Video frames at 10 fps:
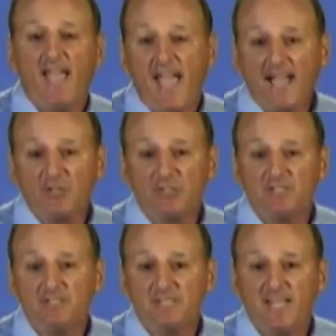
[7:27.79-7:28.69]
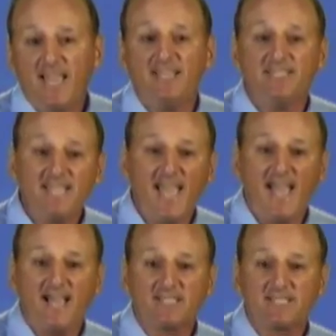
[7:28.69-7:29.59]
actions, and
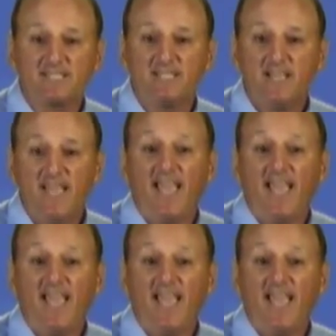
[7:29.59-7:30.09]
tasks,